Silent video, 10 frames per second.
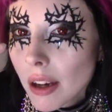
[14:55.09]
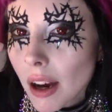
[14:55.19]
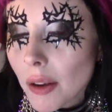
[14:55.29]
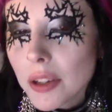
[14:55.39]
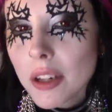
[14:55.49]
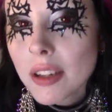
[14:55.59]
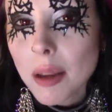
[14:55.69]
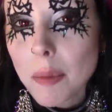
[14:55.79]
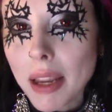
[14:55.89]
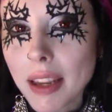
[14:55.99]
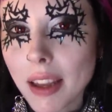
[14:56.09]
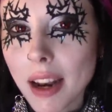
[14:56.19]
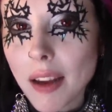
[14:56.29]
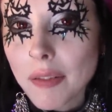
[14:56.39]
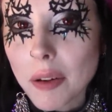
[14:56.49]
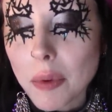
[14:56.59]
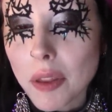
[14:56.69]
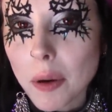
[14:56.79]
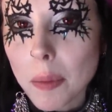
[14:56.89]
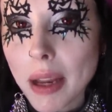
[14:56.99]
I was going to say making an effort with
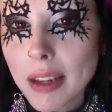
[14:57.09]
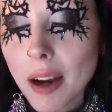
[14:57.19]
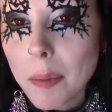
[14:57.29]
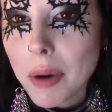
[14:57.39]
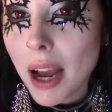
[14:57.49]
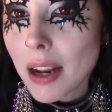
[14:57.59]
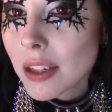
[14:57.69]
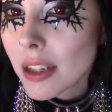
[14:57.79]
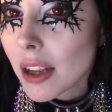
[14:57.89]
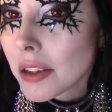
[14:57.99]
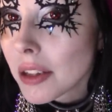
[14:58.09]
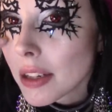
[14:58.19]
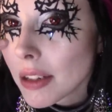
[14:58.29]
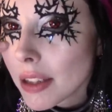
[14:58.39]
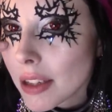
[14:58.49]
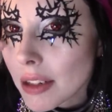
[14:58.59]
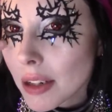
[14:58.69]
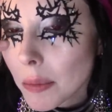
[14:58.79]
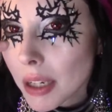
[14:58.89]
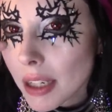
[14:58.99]
your makeup, but actually I didn't. These are
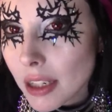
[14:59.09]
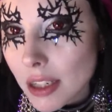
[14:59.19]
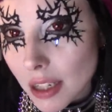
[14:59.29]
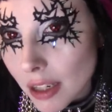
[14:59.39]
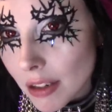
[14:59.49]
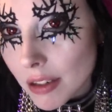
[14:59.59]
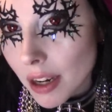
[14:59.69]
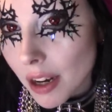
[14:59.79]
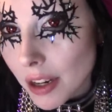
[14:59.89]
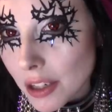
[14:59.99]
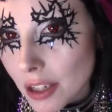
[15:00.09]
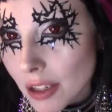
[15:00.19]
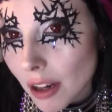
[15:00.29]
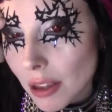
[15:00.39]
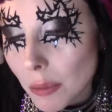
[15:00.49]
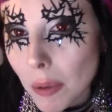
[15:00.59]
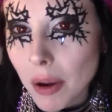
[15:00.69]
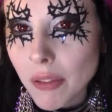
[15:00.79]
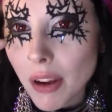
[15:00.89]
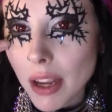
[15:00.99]
completely stickers and I just stuck them on
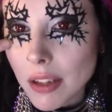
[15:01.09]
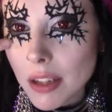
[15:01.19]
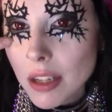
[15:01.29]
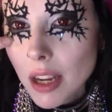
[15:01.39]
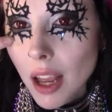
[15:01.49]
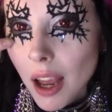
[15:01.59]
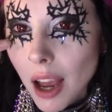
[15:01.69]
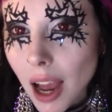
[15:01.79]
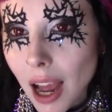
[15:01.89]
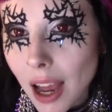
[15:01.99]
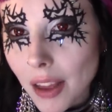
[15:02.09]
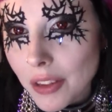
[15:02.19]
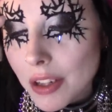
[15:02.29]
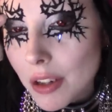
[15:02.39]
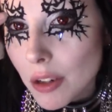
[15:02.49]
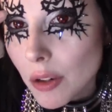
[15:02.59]
my face and this could